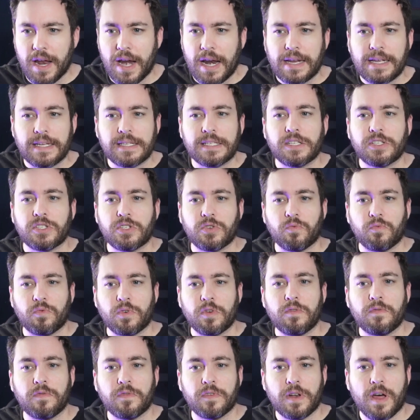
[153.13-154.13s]
I guess it's a
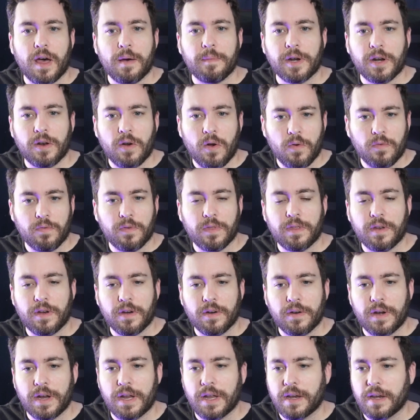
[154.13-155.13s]
real phenomenon over there
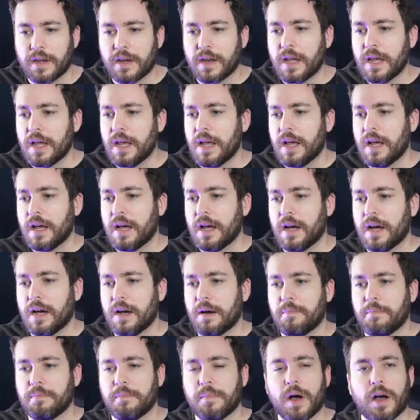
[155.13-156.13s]
in
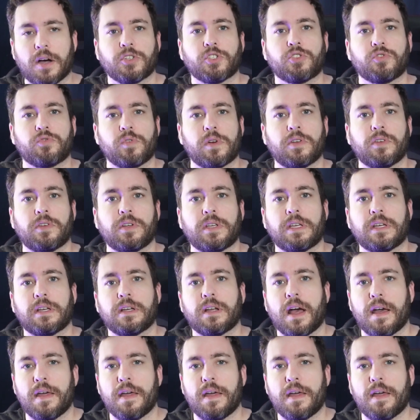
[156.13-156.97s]
um, Australia.